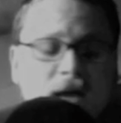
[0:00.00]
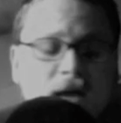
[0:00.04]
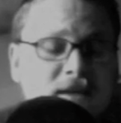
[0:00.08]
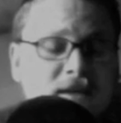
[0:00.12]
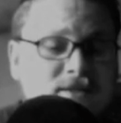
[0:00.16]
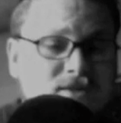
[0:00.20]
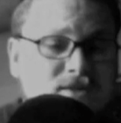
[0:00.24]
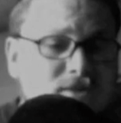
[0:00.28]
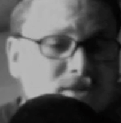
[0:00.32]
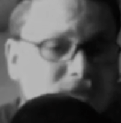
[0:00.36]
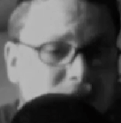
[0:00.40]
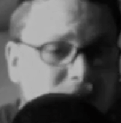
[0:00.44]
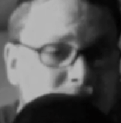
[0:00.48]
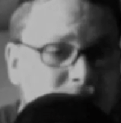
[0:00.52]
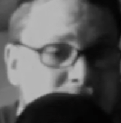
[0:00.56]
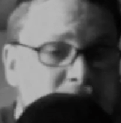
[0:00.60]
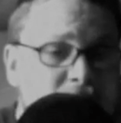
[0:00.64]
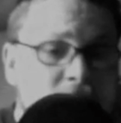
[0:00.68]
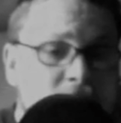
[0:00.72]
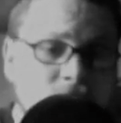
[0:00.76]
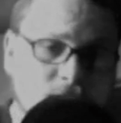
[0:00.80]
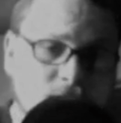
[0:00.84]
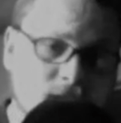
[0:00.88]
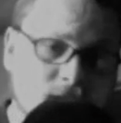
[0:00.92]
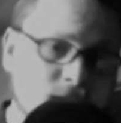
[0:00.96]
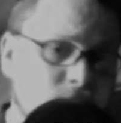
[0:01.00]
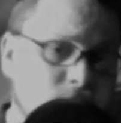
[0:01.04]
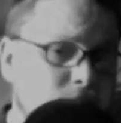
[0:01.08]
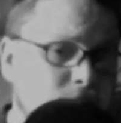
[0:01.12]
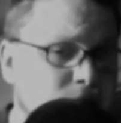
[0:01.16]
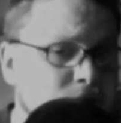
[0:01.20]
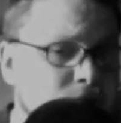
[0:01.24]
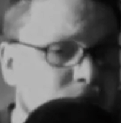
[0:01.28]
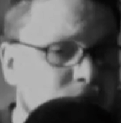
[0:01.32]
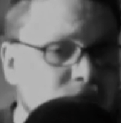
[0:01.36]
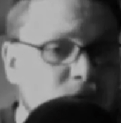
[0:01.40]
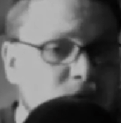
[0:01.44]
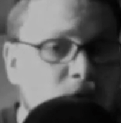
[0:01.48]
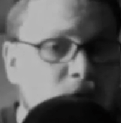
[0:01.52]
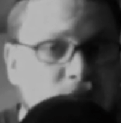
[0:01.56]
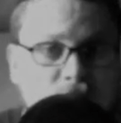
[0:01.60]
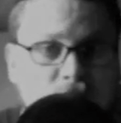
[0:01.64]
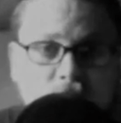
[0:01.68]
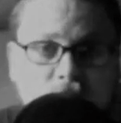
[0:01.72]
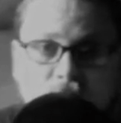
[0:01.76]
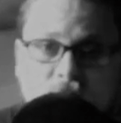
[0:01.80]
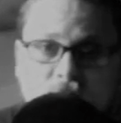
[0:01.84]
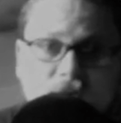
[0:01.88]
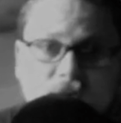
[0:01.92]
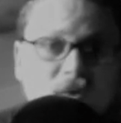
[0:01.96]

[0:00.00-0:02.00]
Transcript: while I dream. And I have not the